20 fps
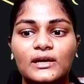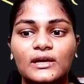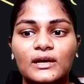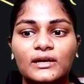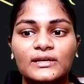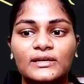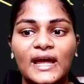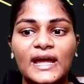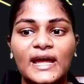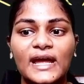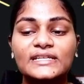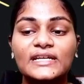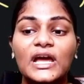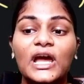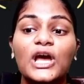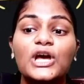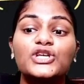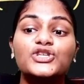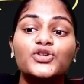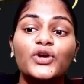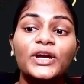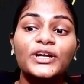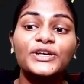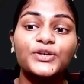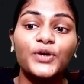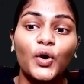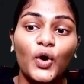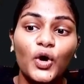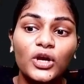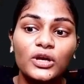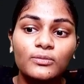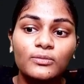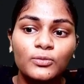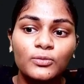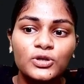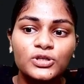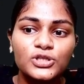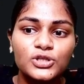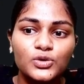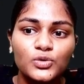right? So it
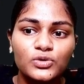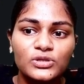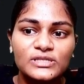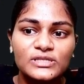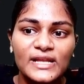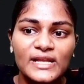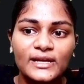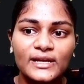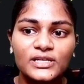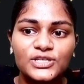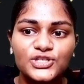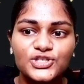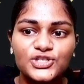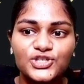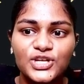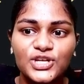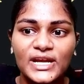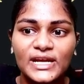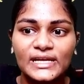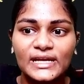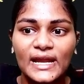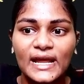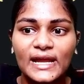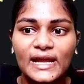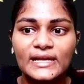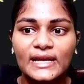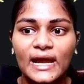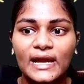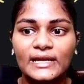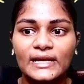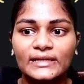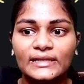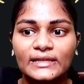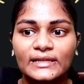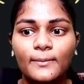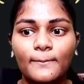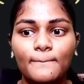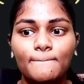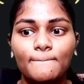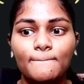almost looks like a straight line at the
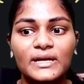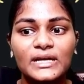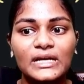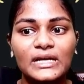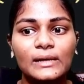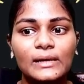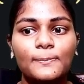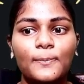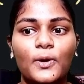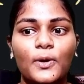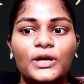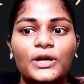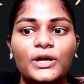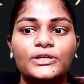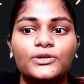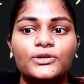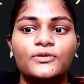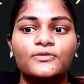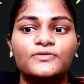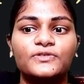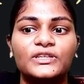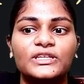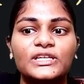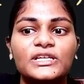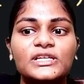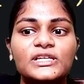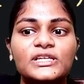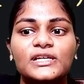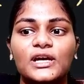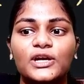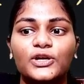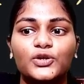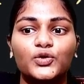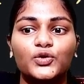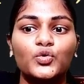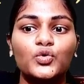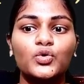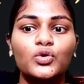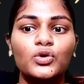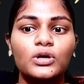middle point of these
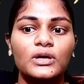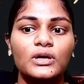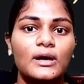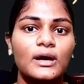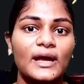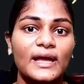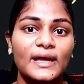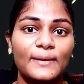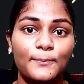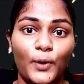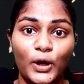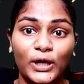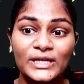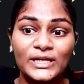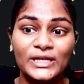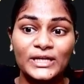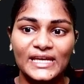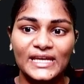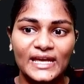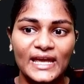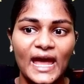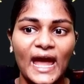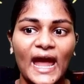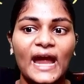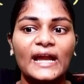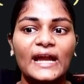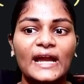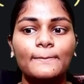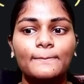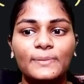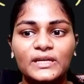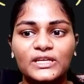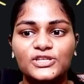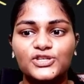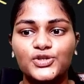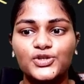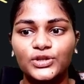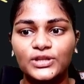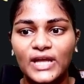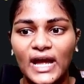two points A and B.
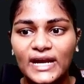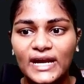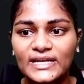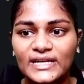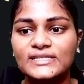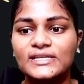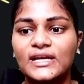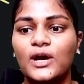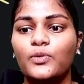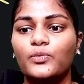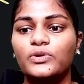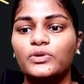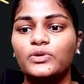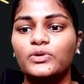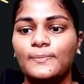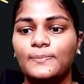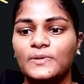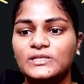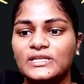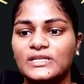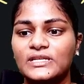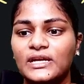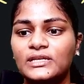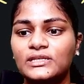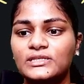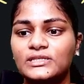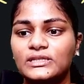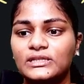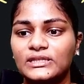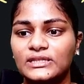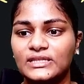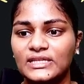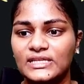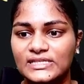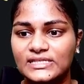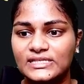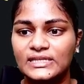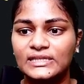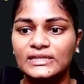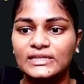So that is how we represent this.
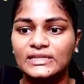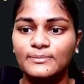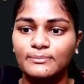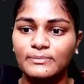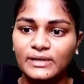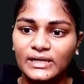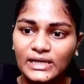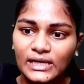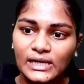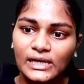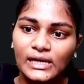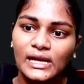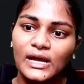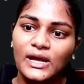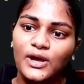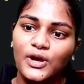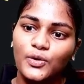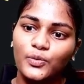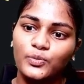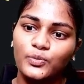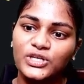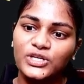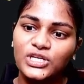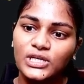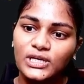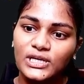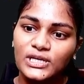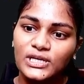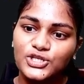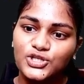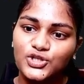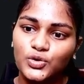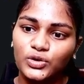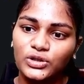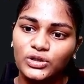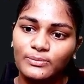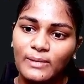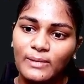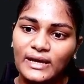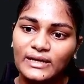In the middle, we show the
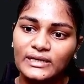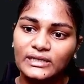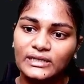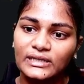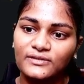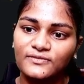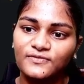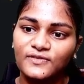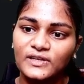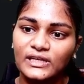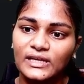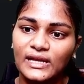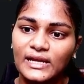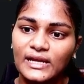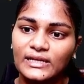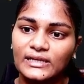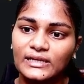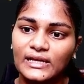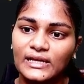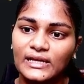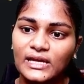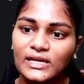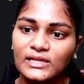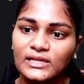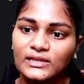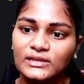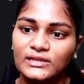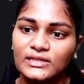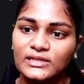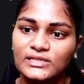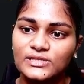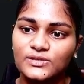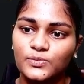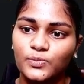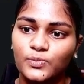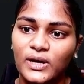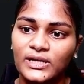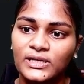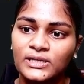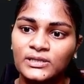magnetic field line like this,
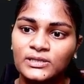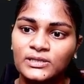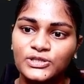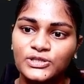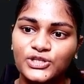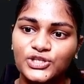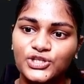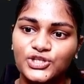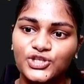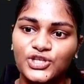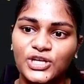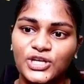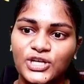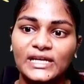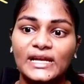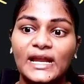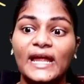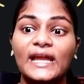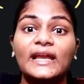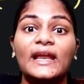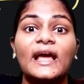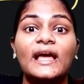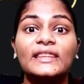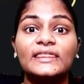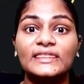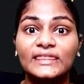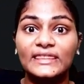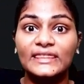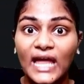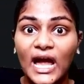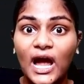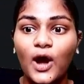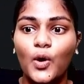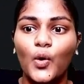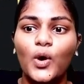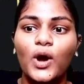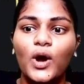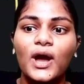one straight line. Now,